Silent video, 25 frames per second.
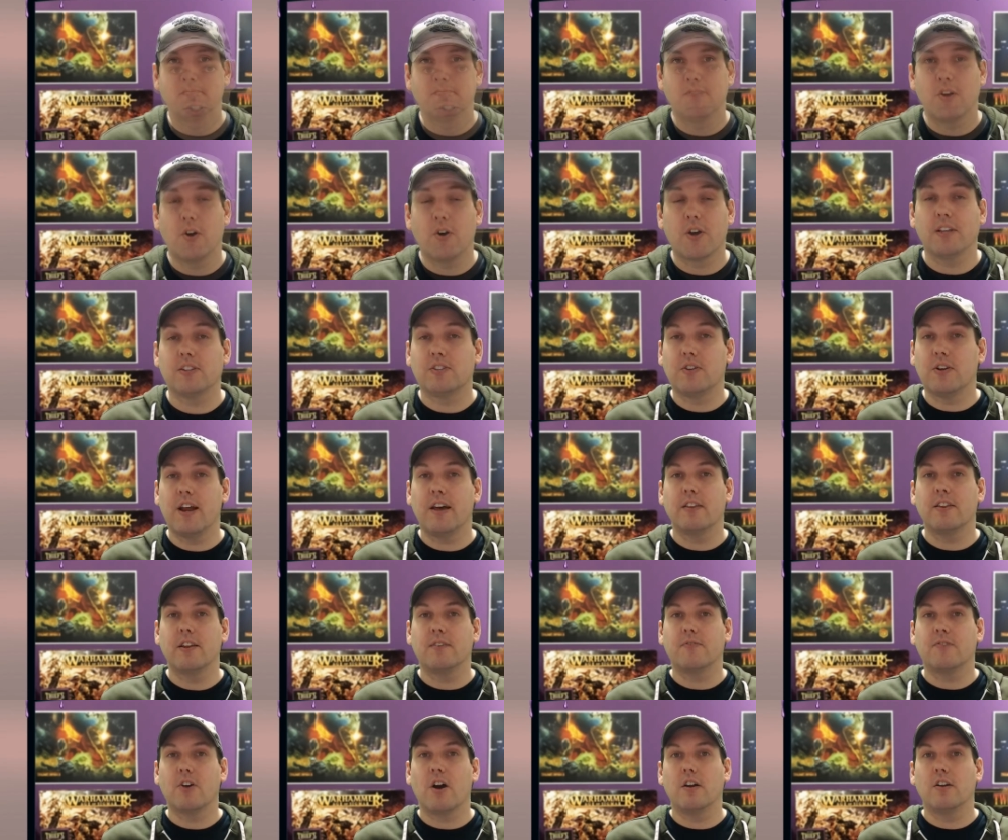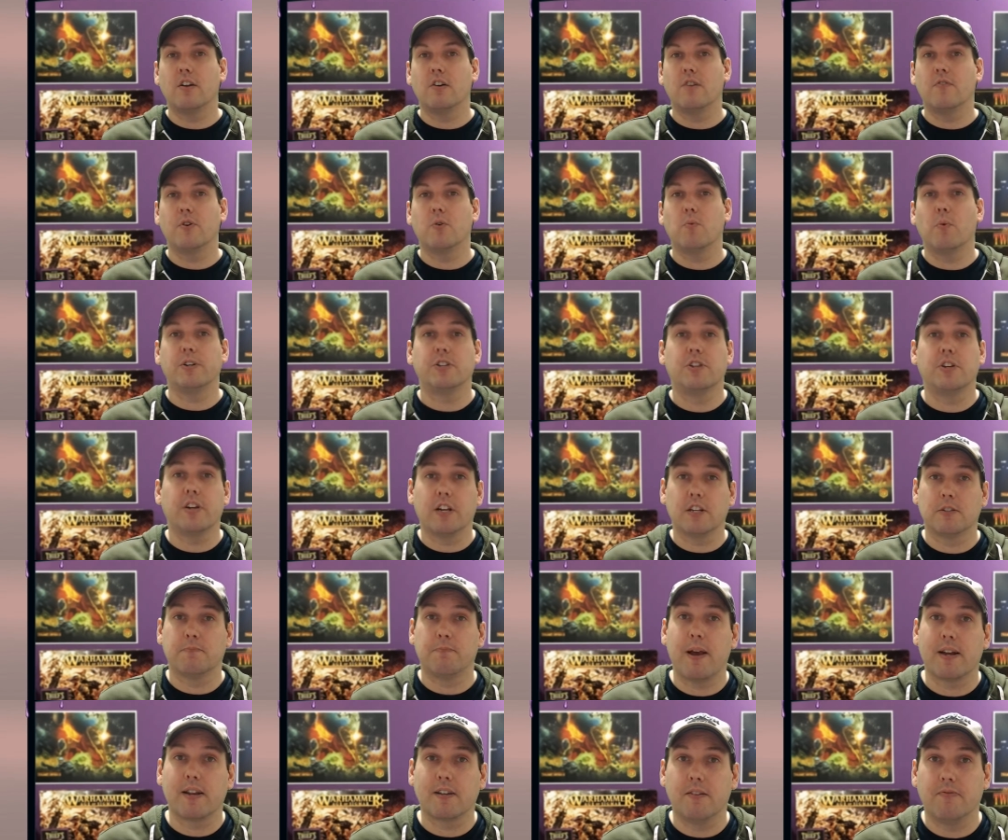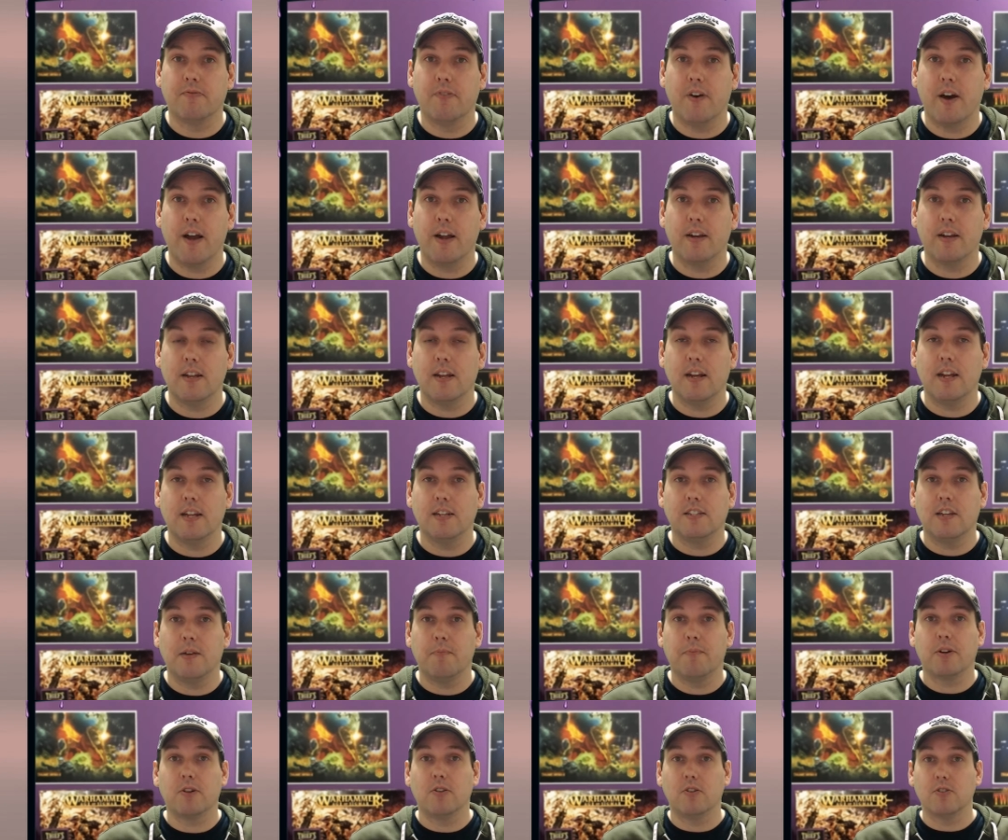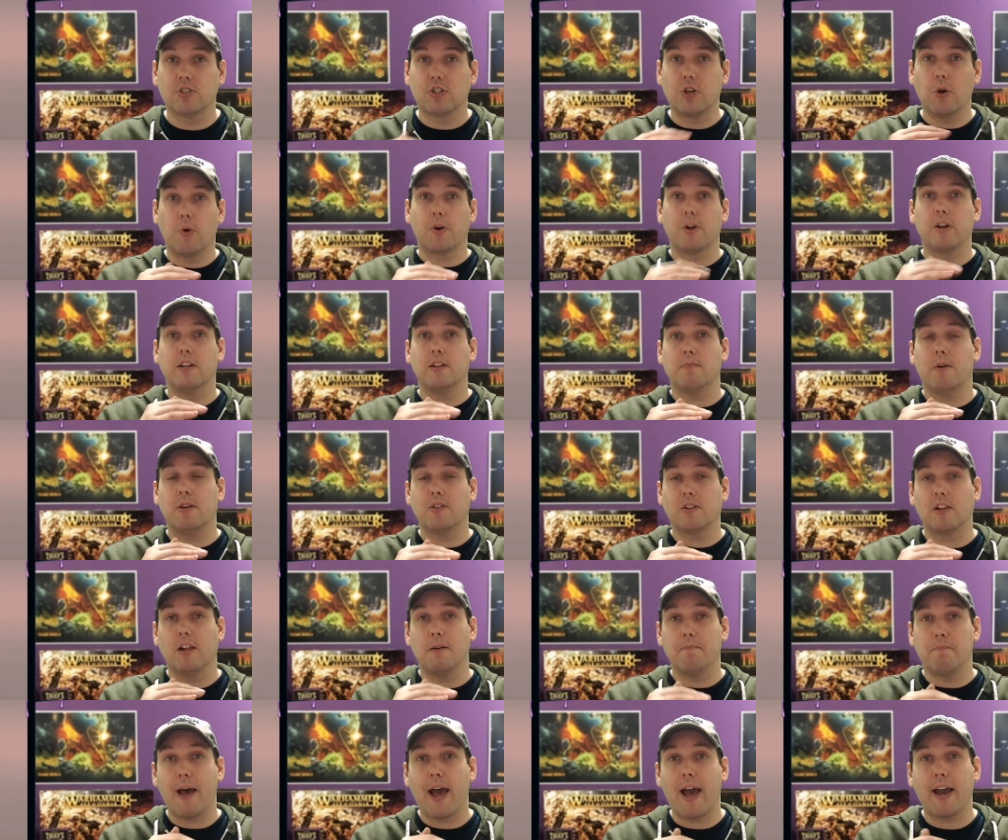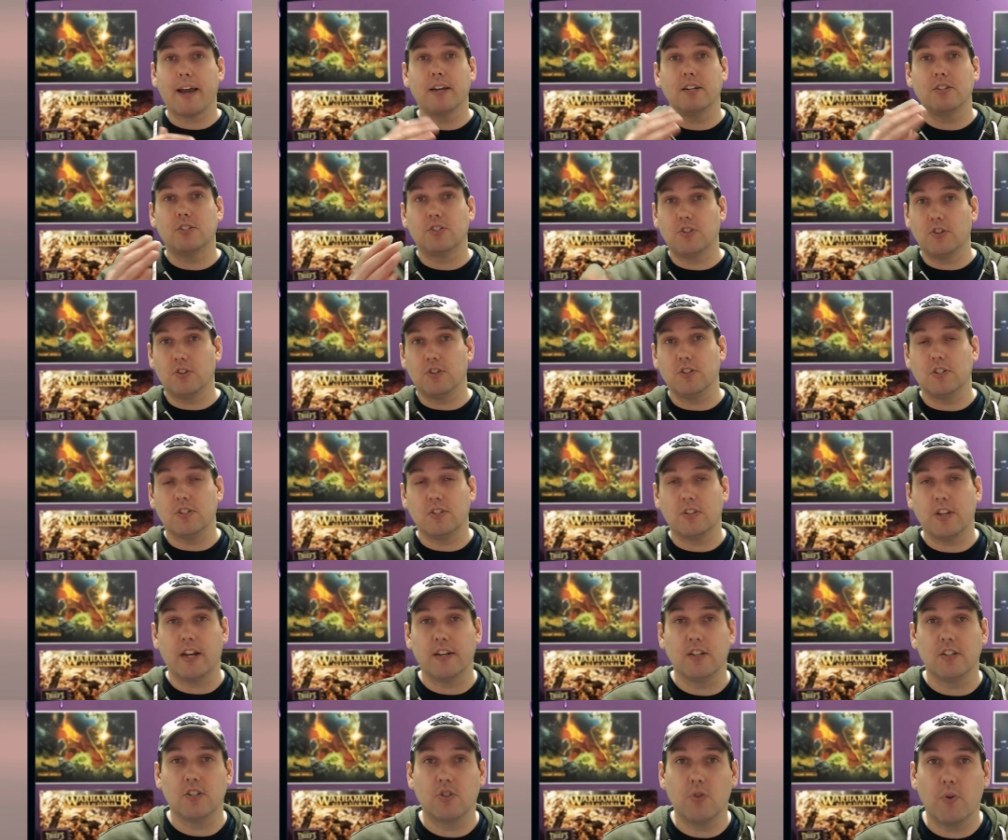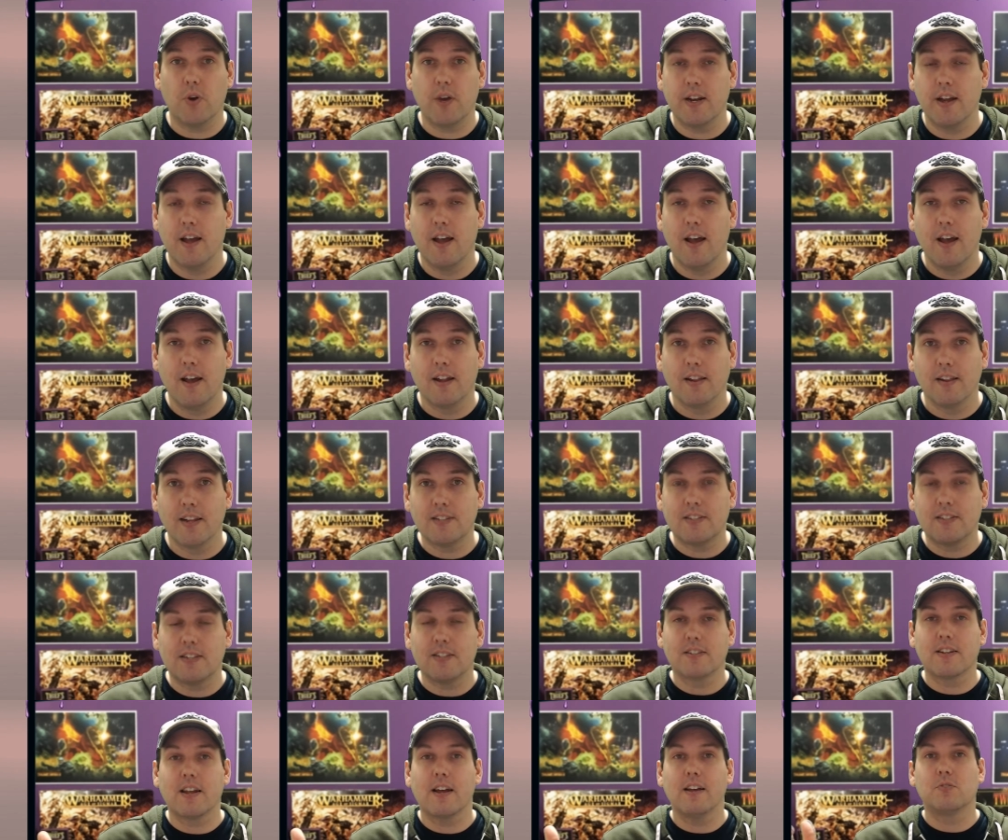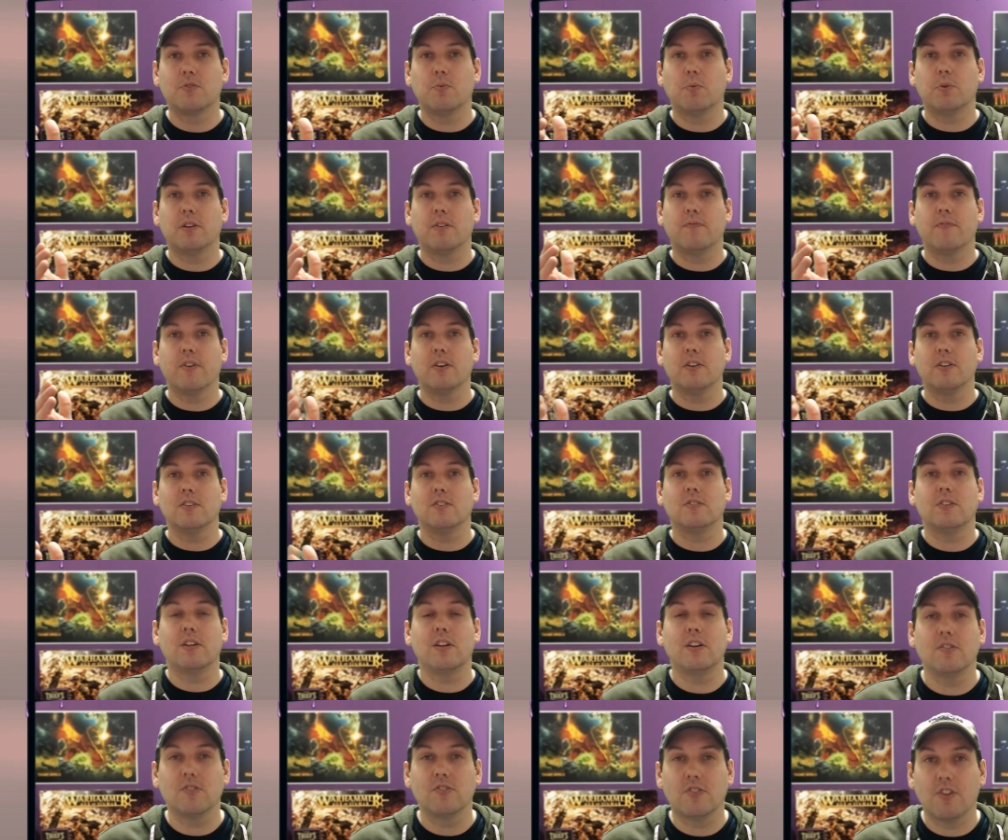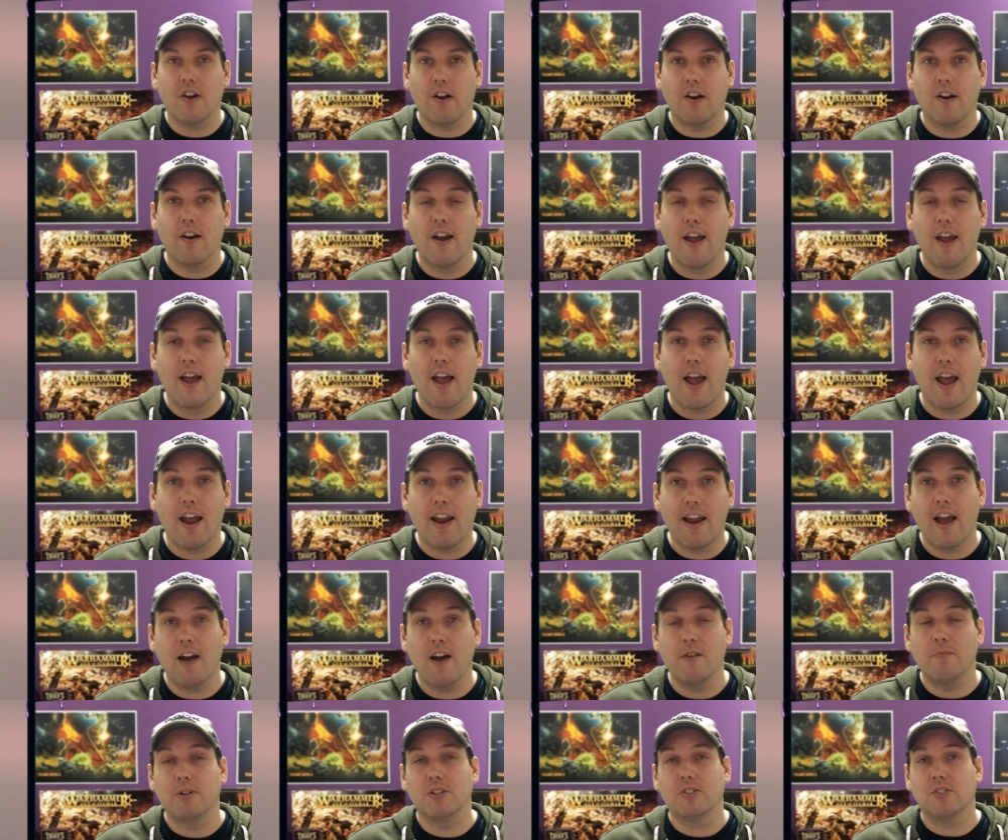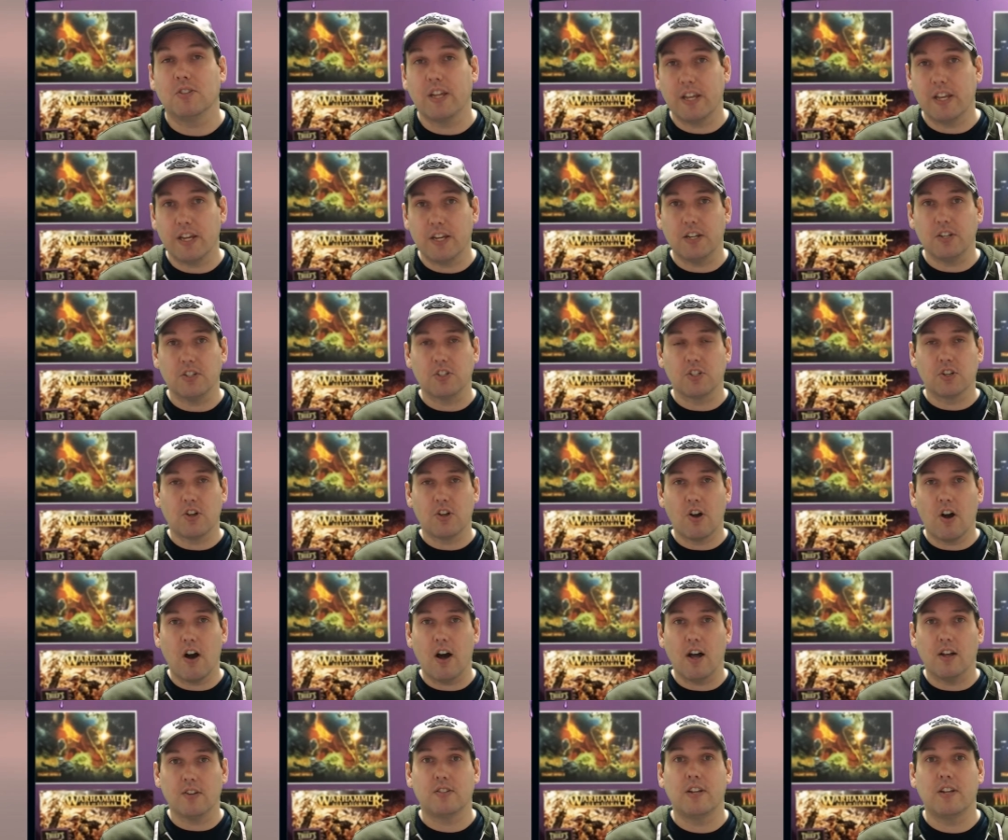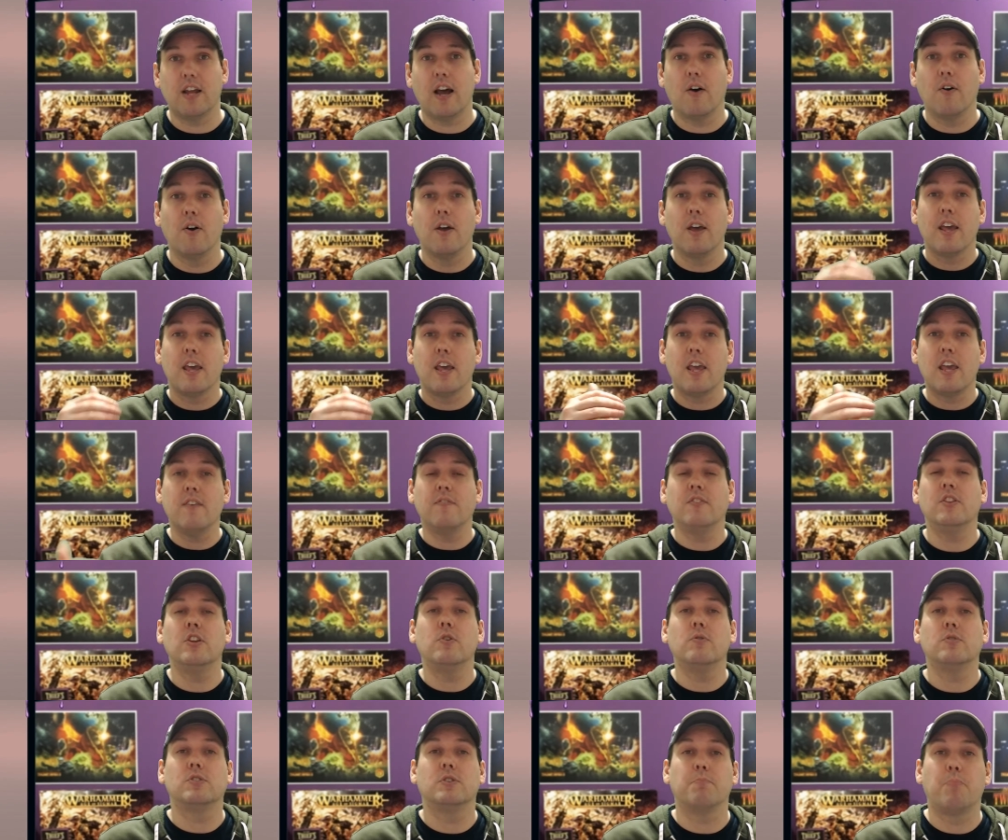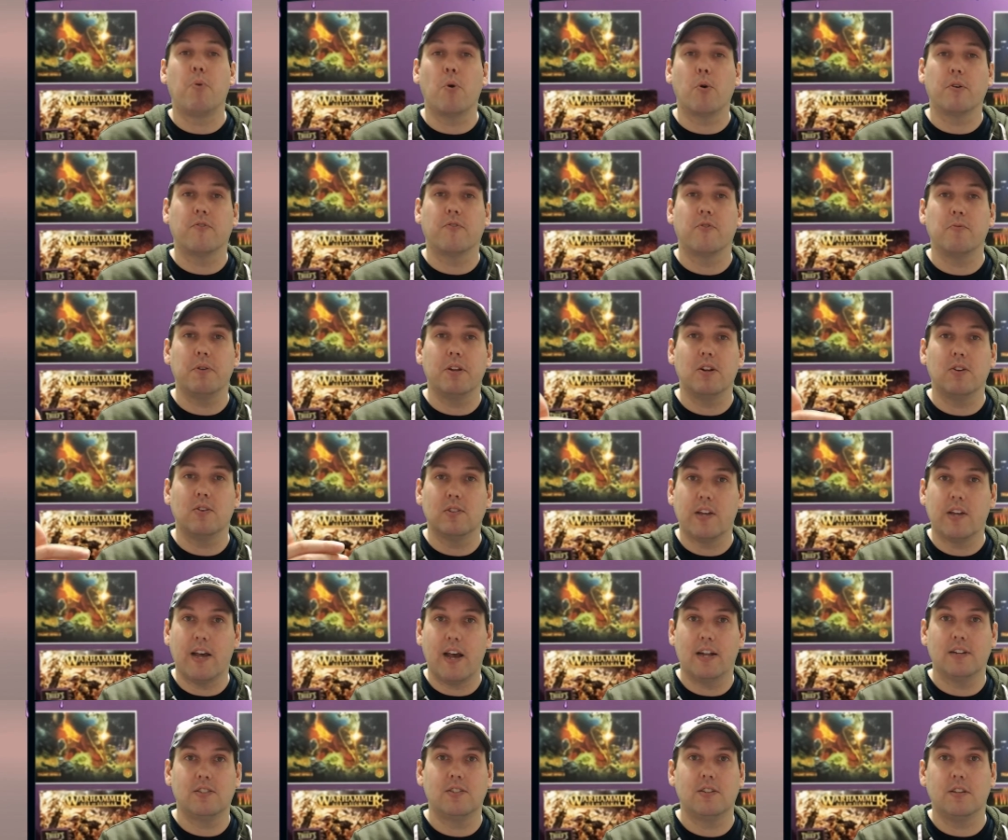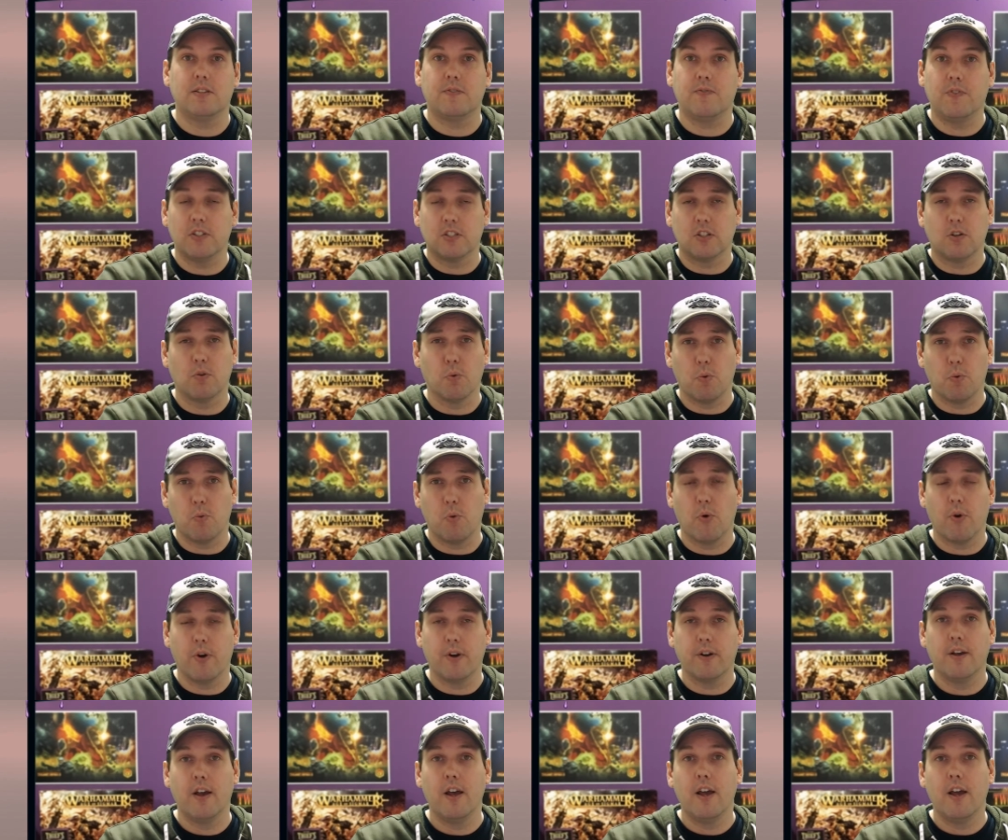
Okay, so now that I've gone over what you can expect to find in a typical Token of the Month Club package, should you decide to join, let's discuss what the various tiers are and how much they each cost. Now, even though it was important for me to attach this physical reward